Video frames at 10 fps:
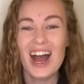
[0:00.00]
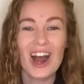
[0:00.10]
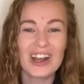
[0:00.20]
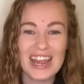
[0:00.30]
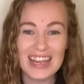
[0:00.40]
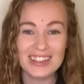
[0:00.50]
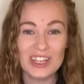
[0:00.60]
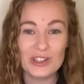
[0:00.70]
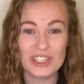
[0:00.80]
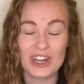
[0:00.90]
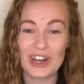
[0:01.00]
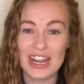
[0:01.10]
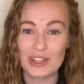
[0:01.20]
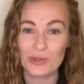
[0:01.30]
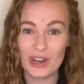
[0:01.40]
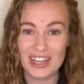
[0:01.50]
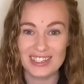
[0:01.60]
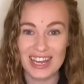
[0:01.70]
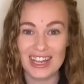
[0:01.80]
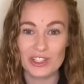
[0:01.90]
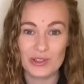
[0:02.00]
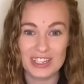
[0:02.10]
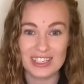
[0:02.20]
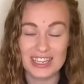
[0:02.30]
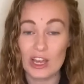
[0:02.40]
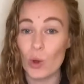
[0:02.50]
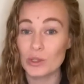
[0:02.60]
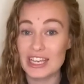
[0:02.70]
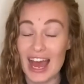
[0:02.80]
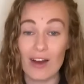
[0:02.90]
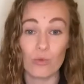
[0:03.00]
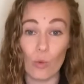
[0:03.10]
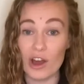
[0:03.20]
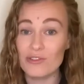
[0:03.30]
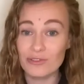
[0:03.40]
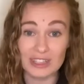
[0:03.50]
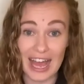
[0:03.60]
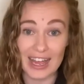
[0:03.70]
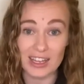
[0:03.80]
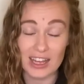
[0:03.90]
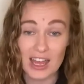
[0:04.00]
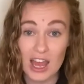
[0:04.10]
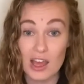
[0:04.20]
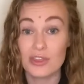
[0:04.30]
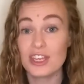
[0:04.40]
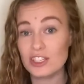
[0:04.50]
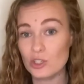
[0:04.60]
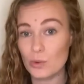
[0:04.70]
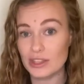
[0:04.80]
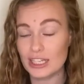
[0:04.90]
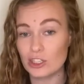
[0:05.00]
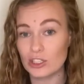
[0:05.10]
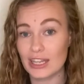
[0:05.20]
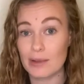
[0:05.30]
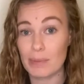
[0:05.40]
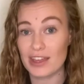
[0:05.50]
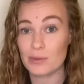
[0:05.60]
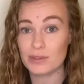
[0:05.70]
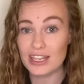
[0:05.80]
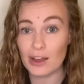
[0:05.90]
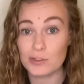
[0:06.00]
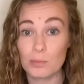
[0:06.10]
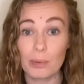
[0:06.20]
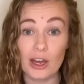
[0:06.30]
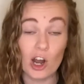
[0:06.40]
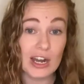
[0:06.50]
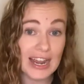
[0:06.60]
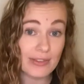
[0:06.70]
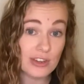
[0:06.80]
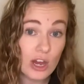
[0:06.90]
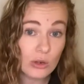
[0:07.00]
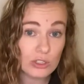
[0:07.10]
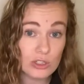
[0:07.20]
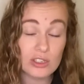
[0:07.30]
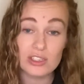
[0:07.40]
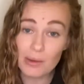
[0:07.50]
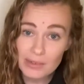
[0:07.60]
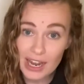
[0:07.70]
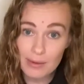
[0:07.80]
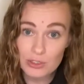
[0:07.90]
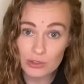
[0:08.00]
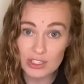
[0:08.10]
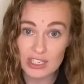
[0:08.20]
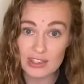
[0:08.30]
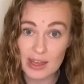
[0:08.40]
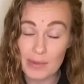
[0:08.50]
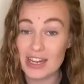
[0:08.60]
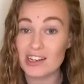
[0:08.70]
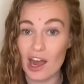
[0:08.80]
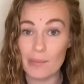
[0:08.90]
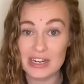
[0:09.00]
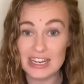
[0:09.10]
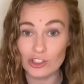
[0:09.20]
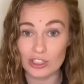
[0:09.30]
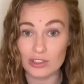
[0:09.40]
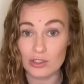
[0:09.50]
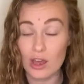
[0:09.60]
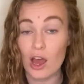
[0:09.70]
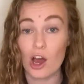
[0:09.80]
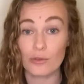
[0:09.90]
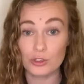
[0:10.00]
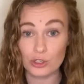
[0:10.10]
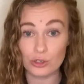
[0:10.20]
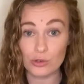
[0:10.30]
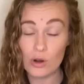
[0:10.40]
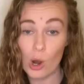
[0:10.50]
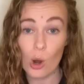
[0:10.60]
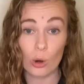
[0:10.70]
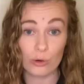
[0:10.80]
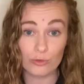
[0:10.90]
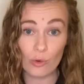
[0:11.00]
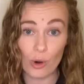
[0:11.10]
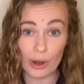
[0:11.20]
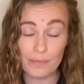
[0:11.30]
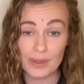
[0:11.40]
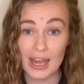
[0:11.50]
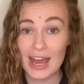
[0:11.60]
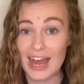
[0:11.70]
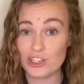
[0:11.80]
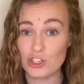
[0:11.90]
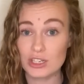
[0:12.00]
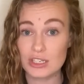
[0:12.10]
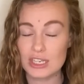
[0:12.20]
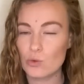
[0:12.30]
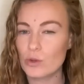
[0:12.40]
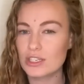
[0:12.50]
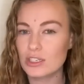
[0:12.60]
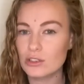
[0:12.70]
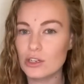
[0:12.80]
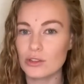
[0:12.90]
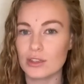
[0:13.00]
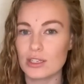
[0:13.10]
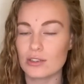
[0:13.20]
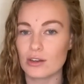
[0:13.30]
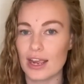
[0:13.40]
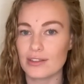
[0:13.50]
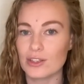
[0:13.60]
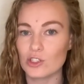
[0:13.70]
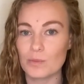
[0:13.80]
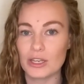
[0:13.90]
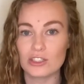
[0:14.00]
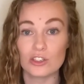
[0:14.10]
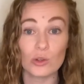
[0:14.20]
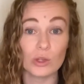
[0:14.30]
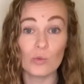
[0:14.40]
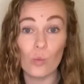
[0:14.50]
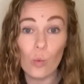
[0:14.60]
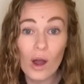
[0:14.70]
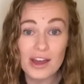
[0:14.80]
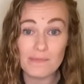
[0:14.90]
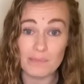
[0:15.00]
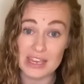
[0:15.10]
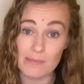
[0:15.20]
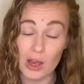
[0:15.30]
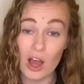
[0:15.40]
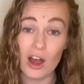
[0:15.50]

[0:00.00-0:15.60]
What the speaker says: Our 8th notes and our 8th rest, as you can see, only have 1 flag. This is what they look like by themselves, but our 8th notes, sometimes you'll see them in combinations of 2 or 4. As you can see, we still know that these are 8th notes because there's only 1 beam